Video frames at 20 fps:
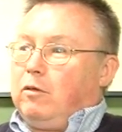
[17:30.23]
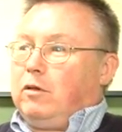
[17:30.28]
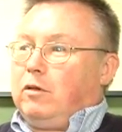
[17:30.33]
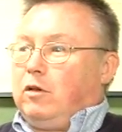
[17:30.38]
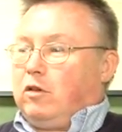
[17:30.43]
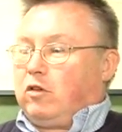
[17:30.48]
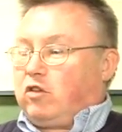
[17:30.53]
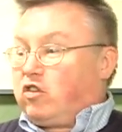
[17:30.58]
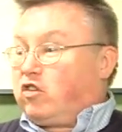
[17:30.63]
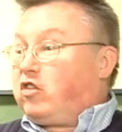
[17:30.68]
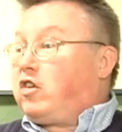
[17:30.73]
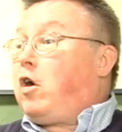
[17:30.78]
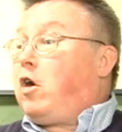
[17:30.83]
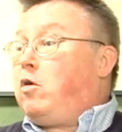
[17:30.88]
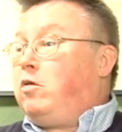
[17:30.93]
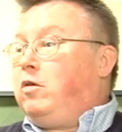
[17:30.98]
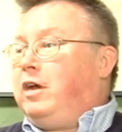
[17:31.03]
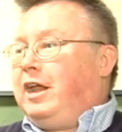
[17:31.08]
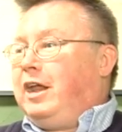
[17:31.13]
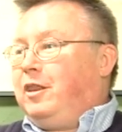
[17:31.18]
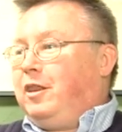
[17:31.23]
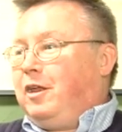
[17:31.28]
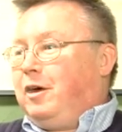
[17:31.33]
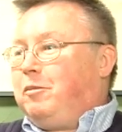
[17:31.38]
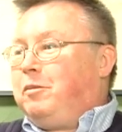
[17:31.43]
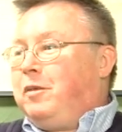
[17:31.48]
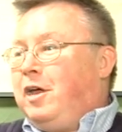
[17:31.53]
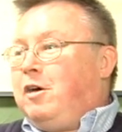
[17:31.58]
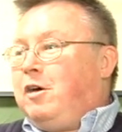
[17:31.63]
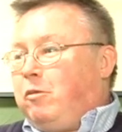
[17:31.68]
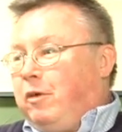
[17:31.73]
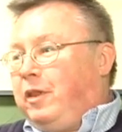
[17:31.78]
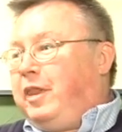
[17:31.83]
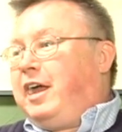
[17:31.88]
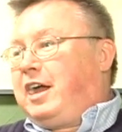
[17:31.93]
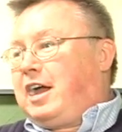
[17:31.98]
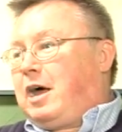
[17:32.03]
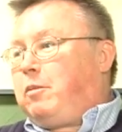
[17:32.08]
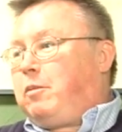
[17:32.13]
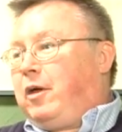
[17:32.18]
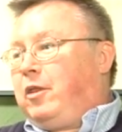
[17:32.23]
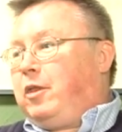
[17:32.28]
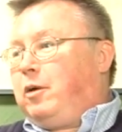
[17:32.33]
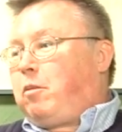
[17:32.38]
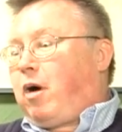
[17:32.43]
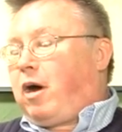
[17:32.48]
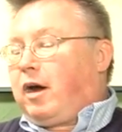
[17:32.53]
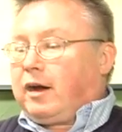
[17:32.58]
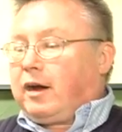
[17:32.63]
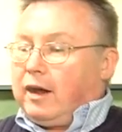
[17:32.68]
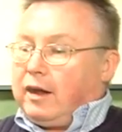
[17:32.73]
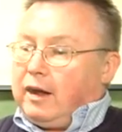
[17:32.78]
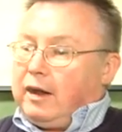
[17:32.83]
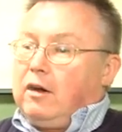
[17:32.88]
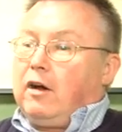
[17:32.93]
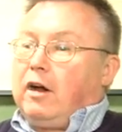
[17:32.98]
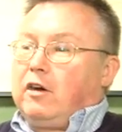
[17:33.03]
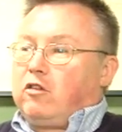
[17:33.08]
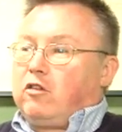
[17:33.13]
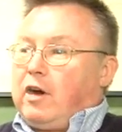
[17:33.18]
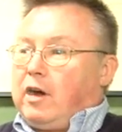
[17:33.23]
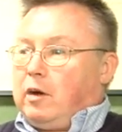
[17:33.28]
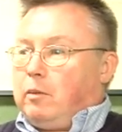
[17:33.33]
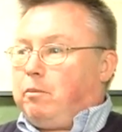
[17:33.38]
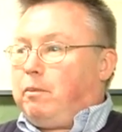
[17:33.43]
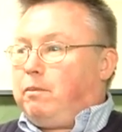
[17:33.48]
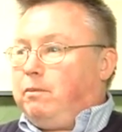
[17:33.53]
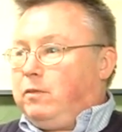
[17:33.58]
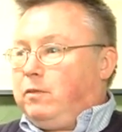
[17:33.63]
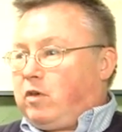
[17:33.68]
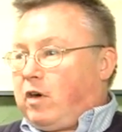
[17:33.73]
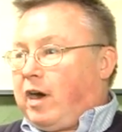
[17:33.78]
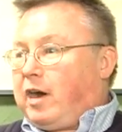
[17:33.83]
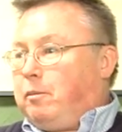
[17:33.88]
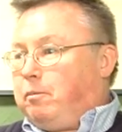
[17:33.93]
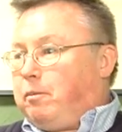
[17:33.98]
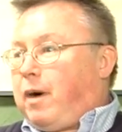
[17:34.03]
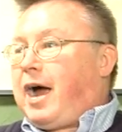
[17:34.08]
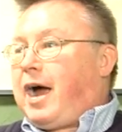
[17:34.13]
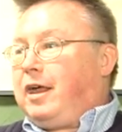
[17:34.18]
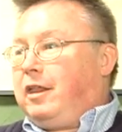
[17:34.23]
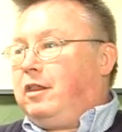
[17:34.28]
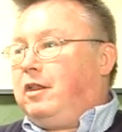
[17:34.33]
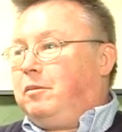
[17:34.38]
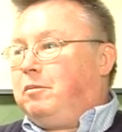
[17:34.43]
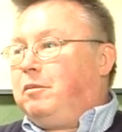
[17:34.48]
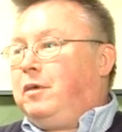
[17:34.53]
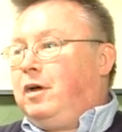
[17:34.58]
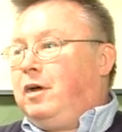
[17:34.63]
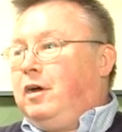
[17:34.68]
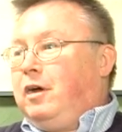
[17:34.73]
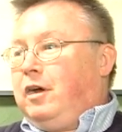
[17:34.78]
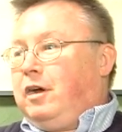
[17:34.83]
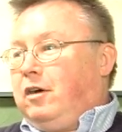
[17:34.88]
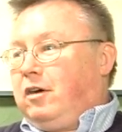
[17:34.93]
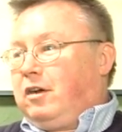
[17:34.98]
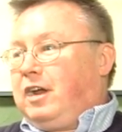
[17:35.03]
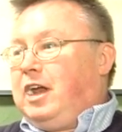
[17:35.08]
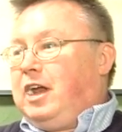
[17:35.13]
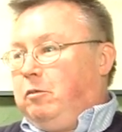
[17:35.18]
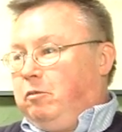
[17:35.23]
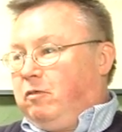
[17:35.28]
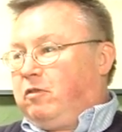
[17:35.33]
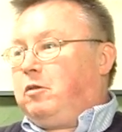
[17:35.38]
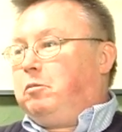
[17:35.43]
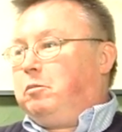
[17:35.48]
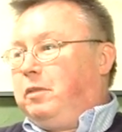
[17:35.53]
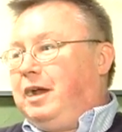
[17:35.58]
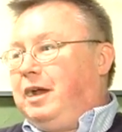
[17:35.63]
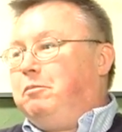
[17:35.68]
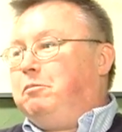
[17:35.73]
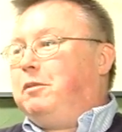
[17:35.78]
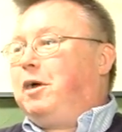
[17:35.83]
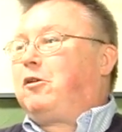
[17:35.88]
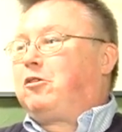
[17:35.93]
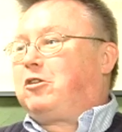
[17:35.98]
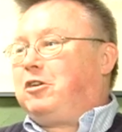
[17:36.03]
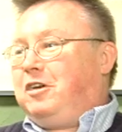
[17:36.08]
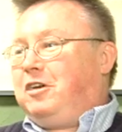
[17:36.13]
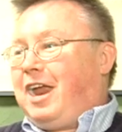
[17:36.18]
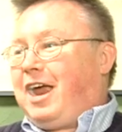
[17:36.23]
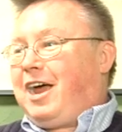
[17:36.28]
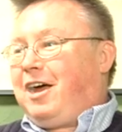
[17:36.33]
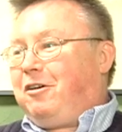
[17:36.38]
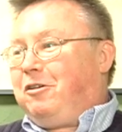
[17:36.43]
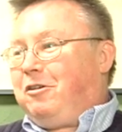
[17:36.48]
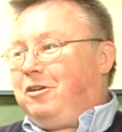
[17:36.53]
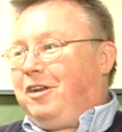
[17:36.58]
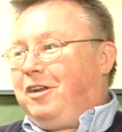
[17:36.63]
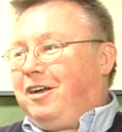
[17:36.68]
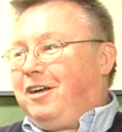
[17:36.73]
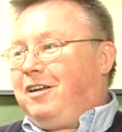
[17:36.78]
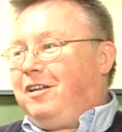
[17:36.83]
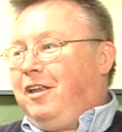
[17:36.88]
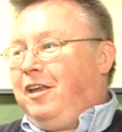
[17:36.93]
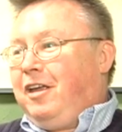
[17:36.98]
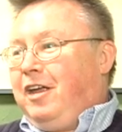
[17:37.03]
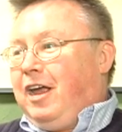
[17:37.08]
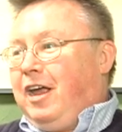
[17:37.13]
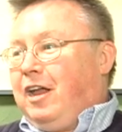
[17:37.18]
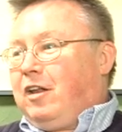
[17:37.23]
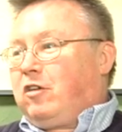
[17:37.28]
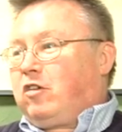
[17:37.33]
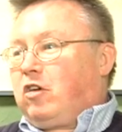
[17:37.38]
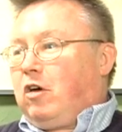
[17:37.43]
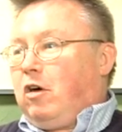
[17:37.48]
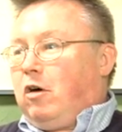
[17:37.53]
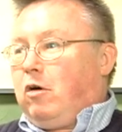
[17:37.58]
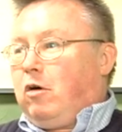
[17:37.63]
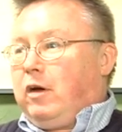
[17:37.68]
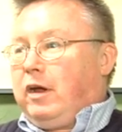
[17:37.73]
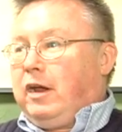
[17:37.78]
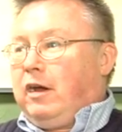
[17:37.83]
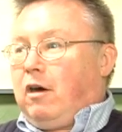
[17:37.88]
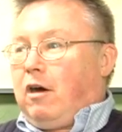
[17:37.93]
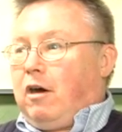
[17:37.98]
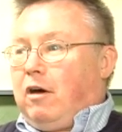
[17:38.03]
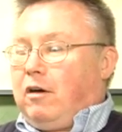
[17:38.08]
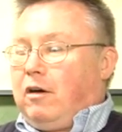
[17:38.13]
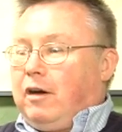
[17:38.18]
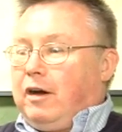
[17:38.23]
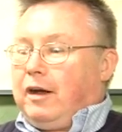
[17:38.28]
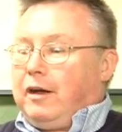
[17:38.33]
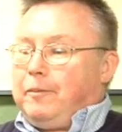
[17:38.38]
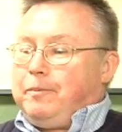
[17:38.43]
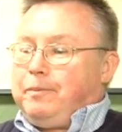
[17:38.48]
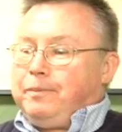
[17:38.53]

stone in them when they come on the market. I try to buy them, to keep them from being melted down. And so in our